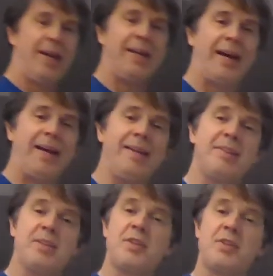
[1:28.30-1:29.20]
Now,
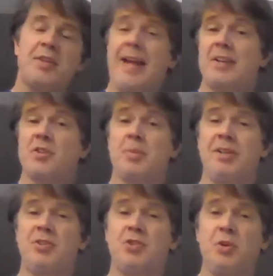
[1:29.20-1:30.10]
this could actually
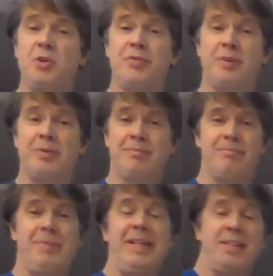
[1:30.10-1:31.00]
be two different
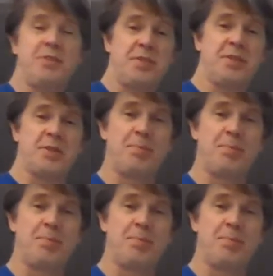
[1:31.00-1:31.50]
meanings to this